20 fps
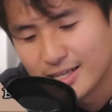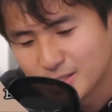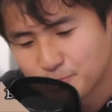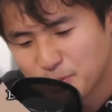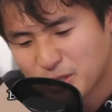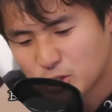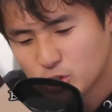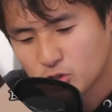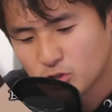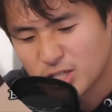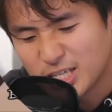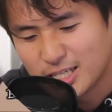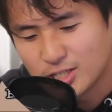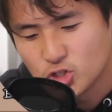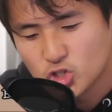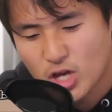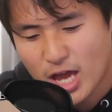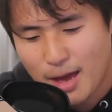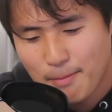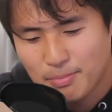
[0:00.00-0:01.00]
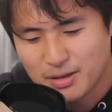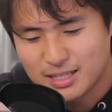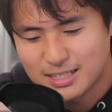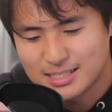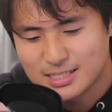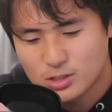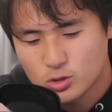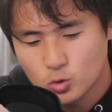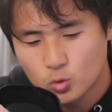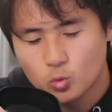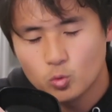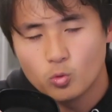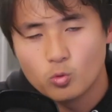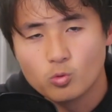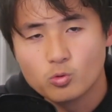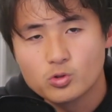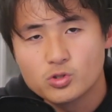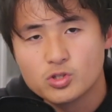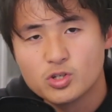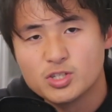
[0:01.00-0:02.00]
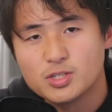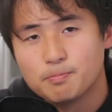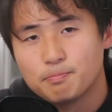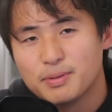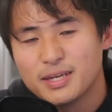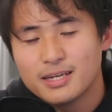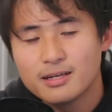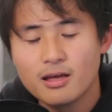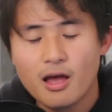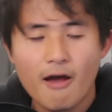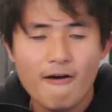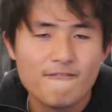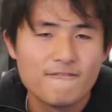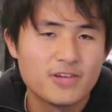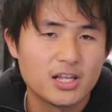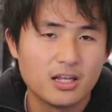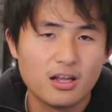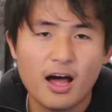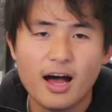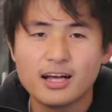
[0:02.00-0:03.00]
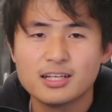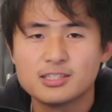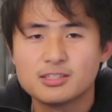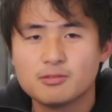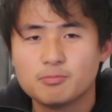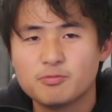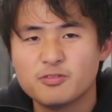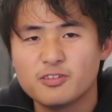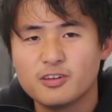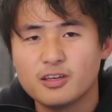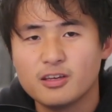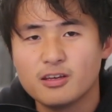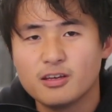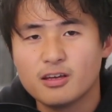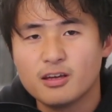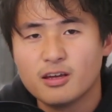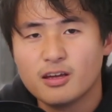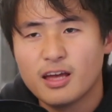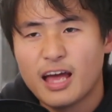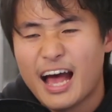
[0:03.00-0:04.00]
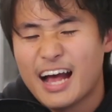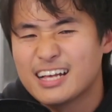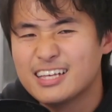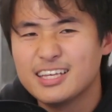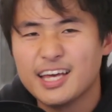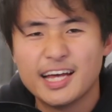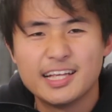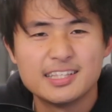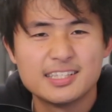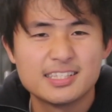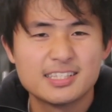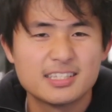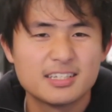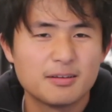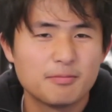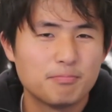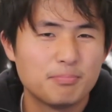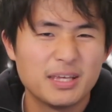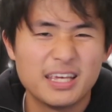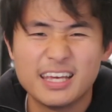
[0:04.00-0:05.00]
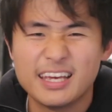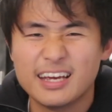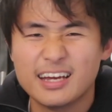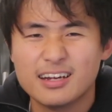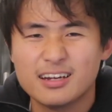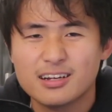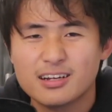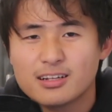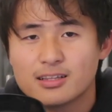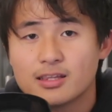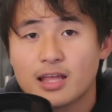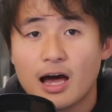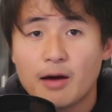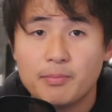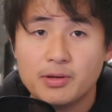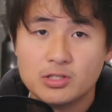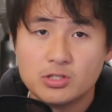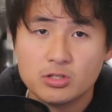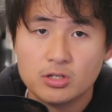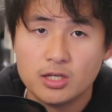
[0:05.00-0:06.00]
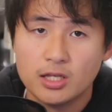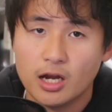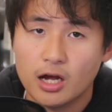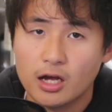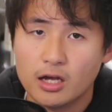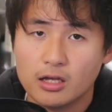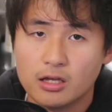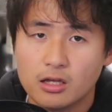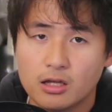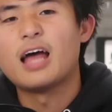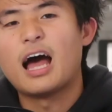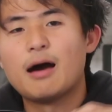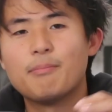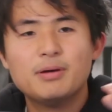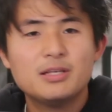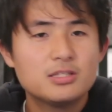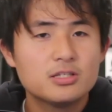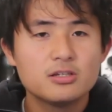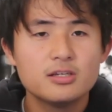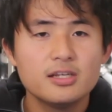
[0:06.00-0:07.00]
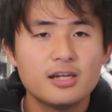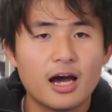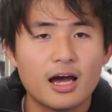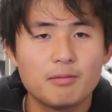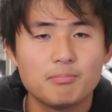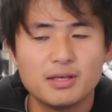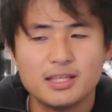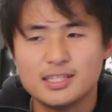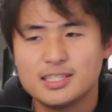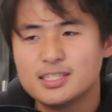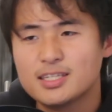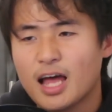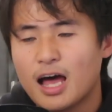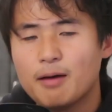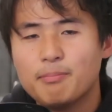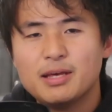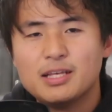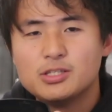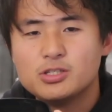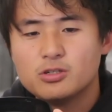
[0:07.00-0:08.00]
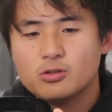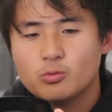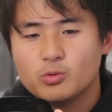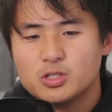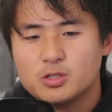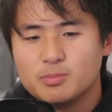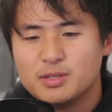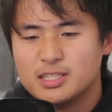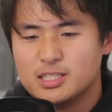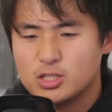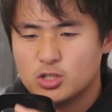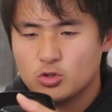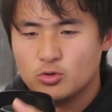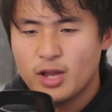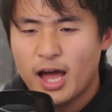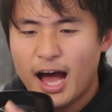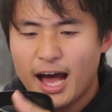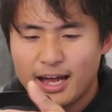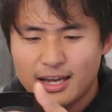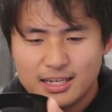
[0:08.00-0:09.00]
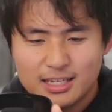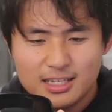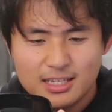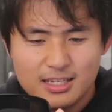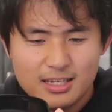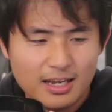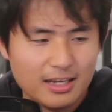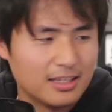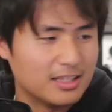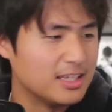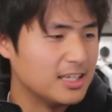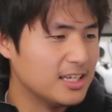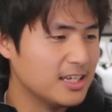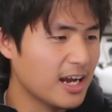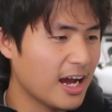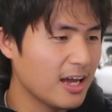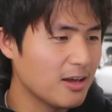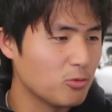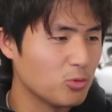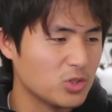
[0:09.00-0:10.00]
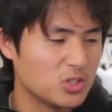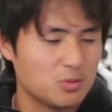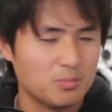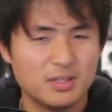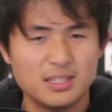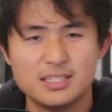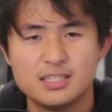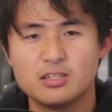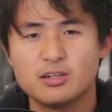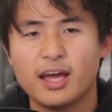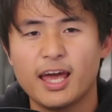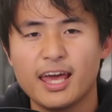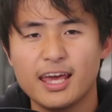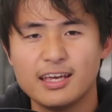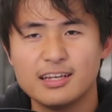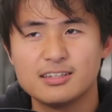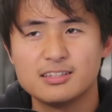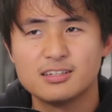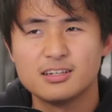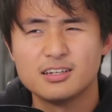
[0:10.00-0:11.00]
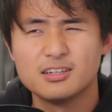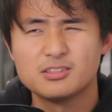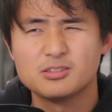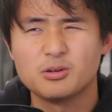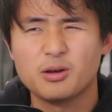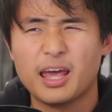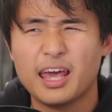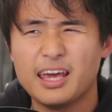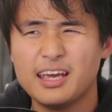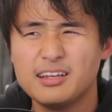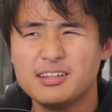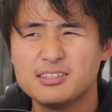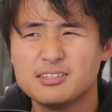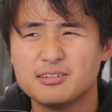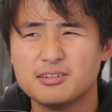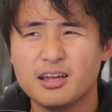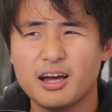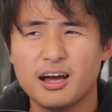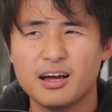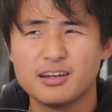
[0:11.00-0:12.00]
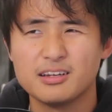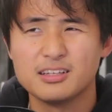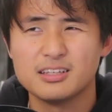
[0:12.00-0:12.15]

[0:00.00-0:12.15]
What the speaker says: especially in Japanese schools, there's a big philosophy against being tabezugirai. Tabezugirai means tabezu, which means to not eat, and girai, which means to hate. So hate to not